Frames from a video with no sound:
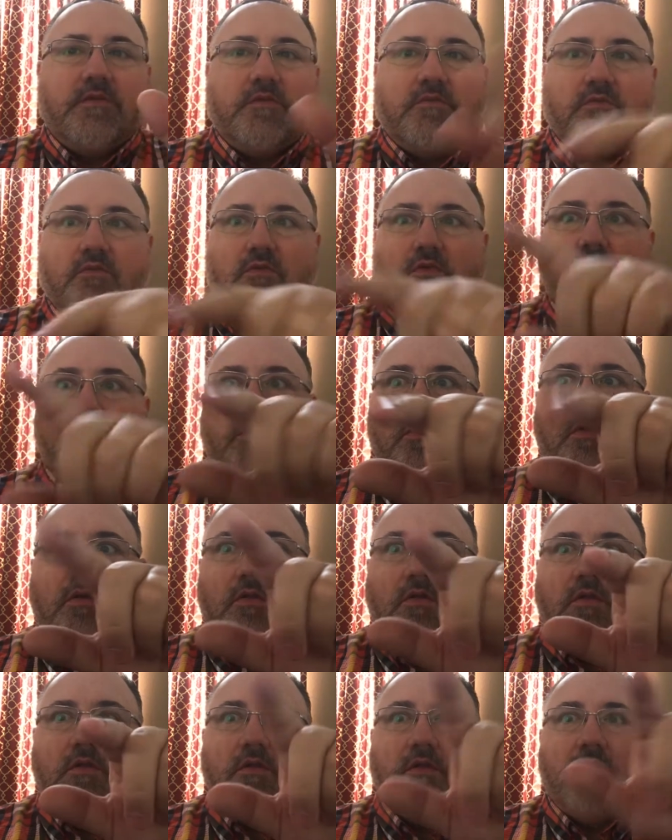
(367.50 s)
It'd
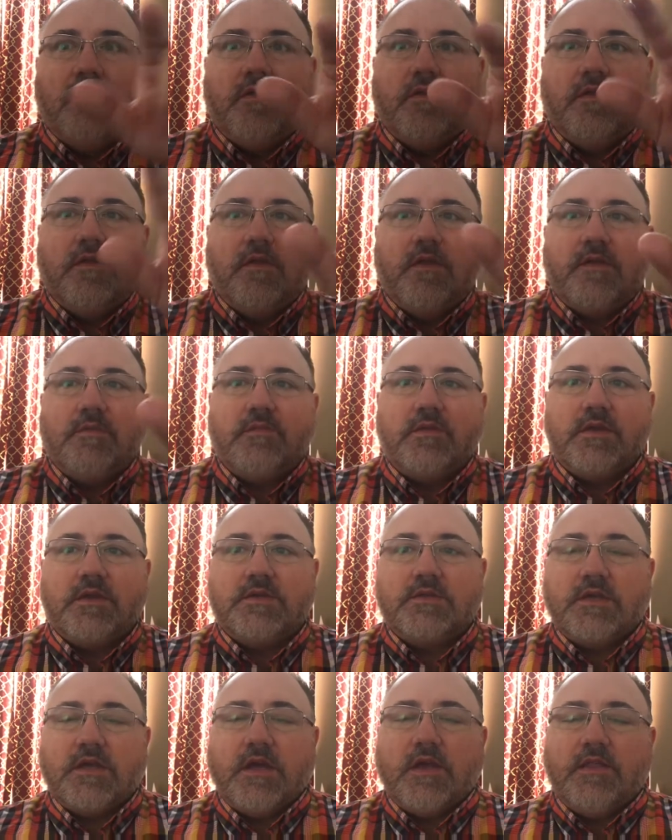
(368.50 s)
roll
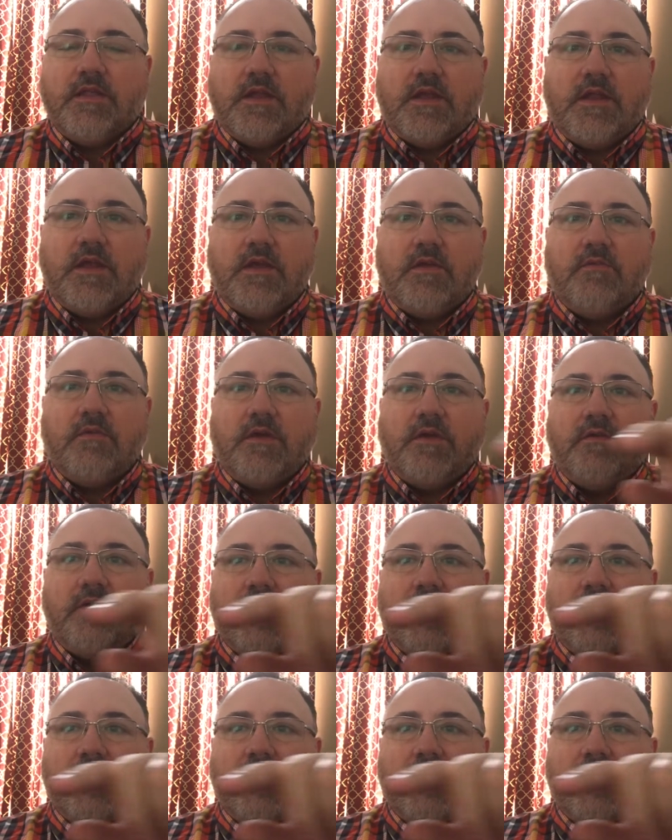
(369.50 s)
because I got that egg weight,